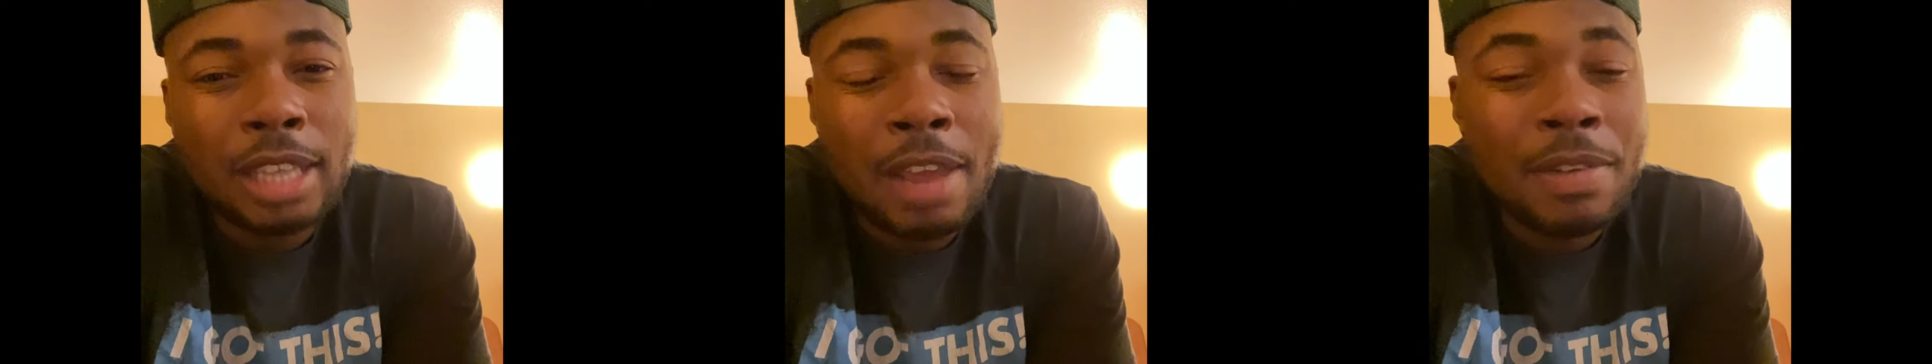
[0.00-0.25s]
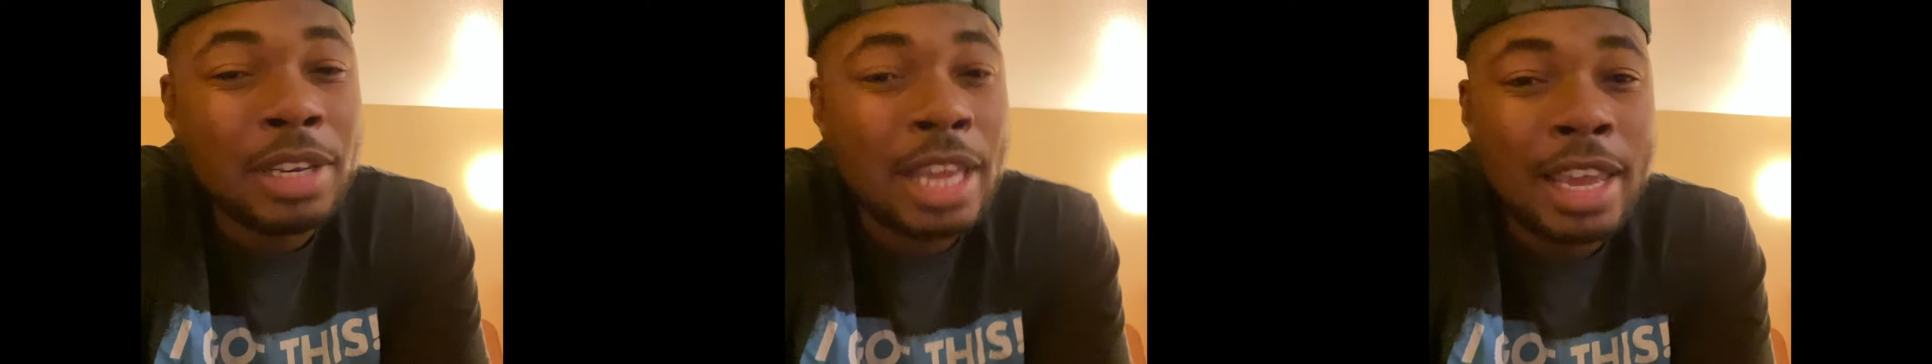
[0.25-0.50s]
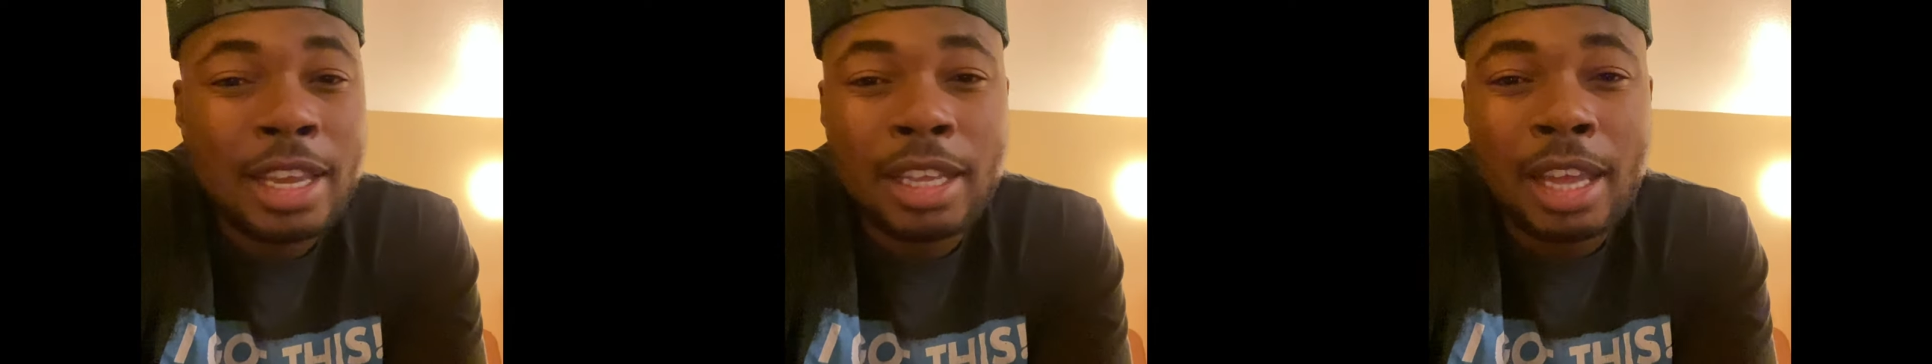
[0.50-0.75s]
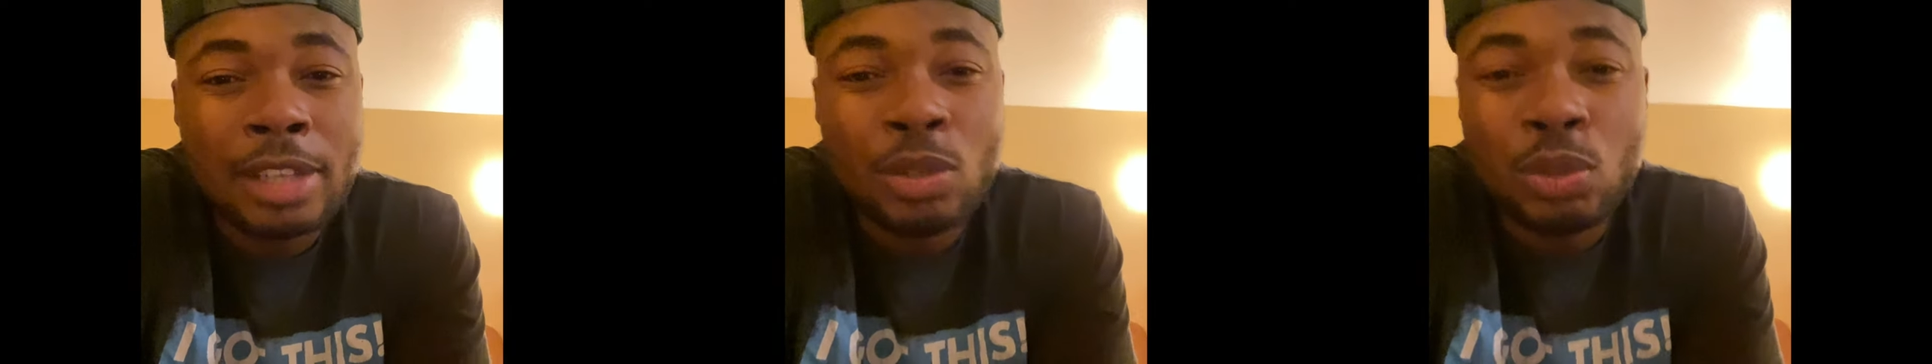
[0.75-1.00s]
Every day
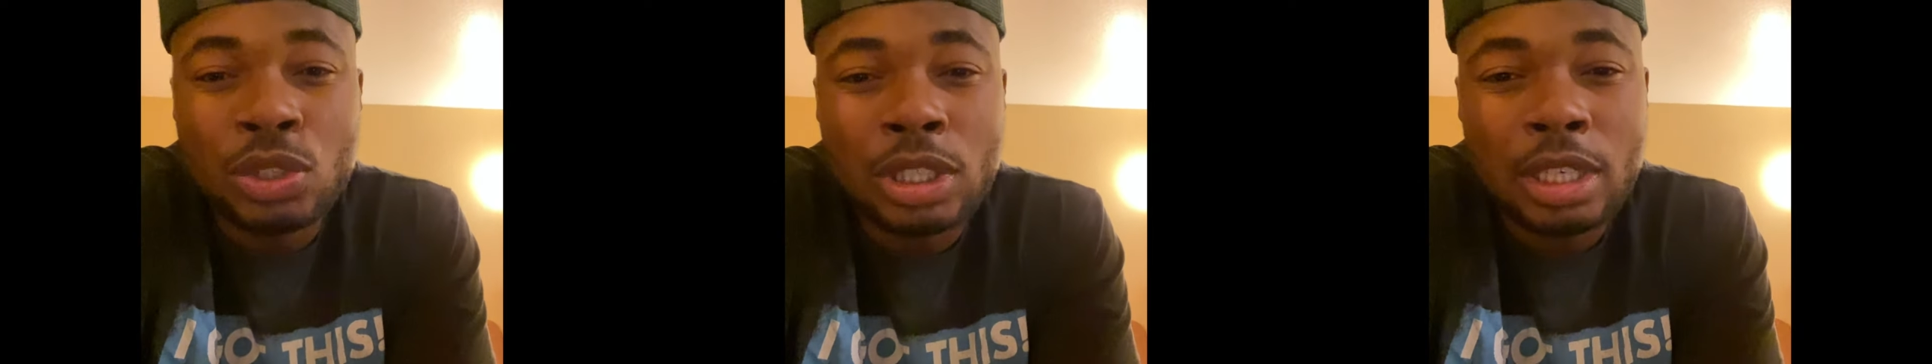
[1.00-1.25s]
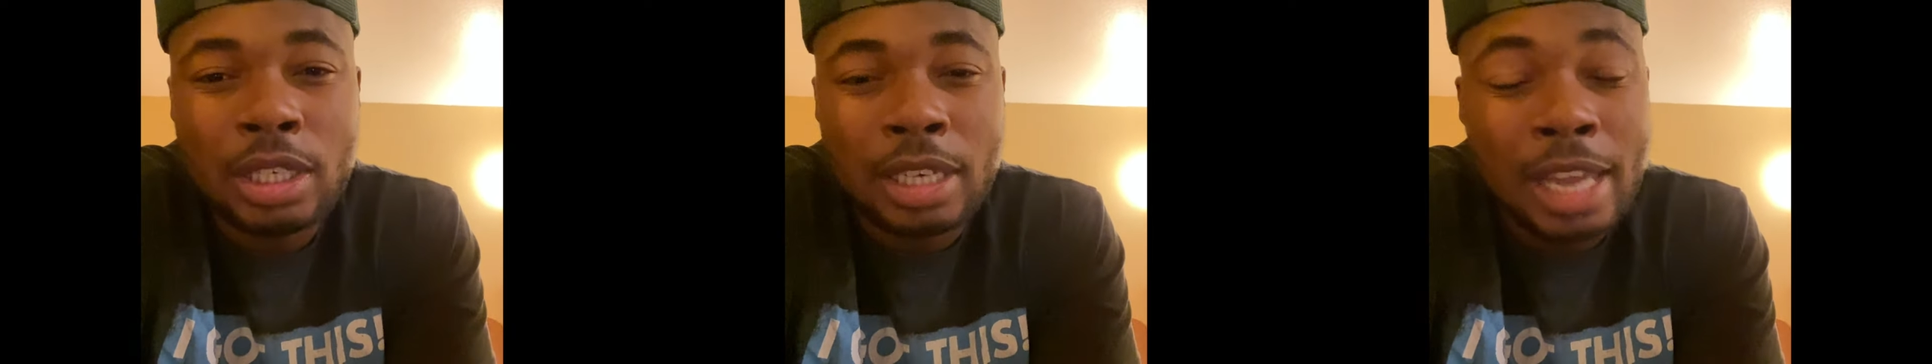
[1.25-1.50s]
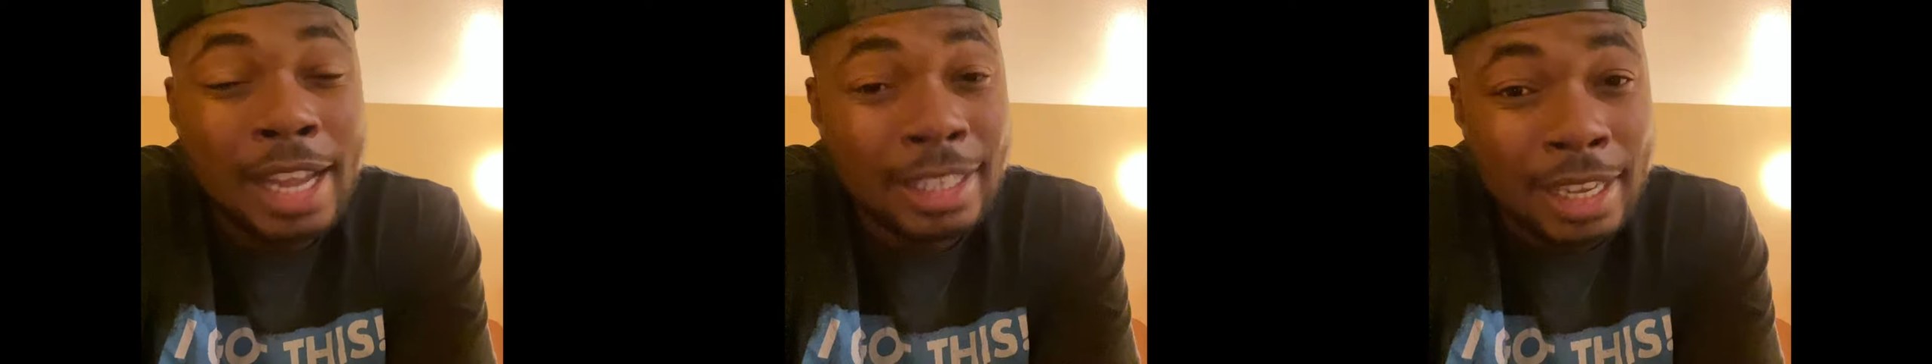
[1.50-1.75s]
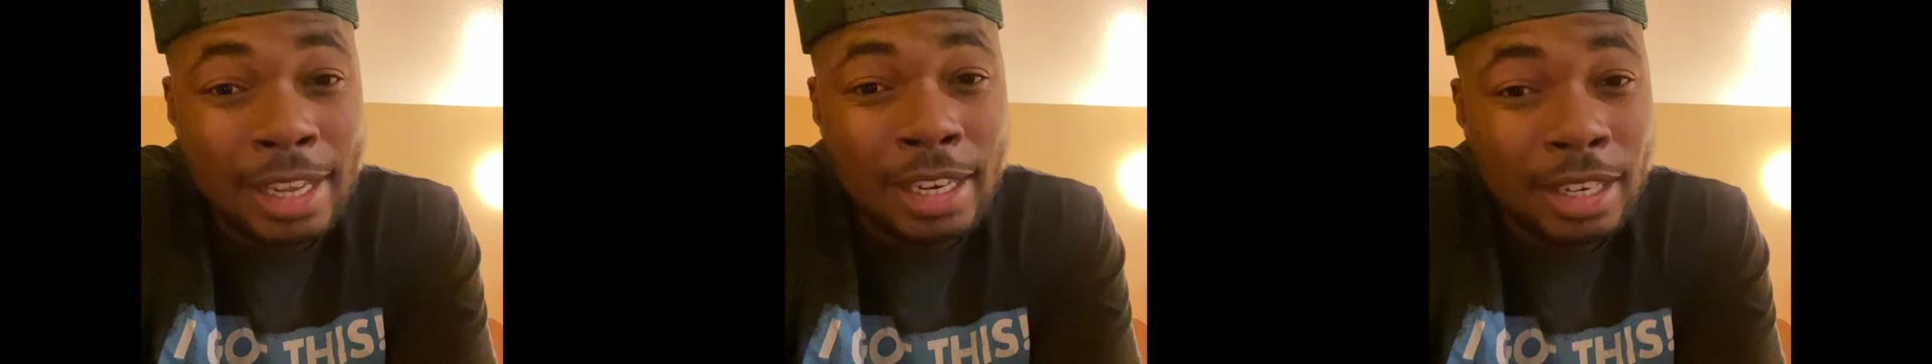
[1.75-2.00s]
I do shit like
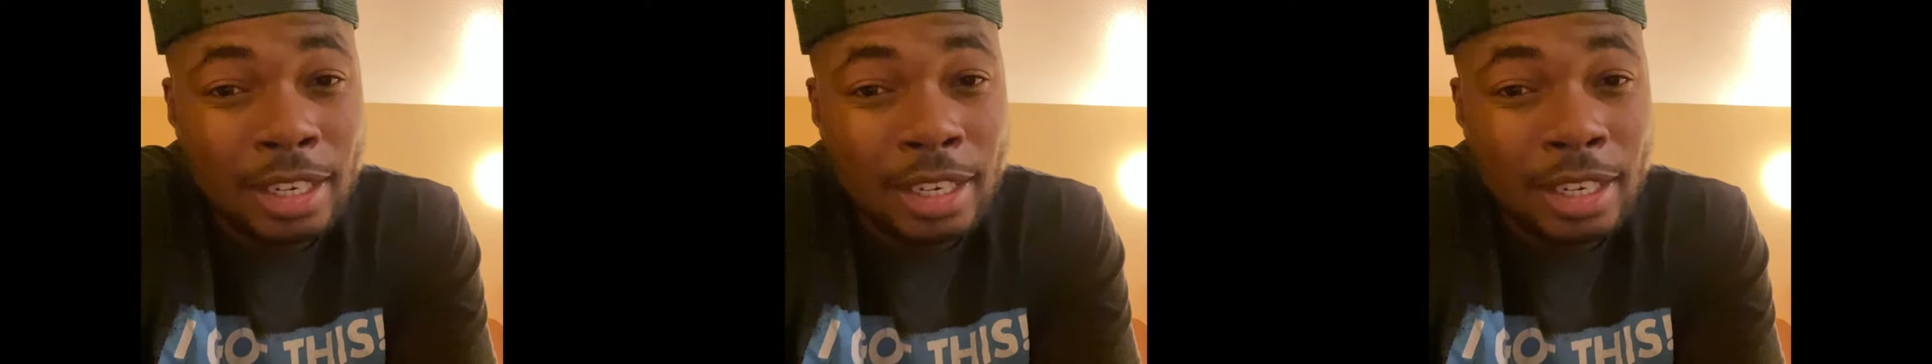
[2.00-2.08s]
that.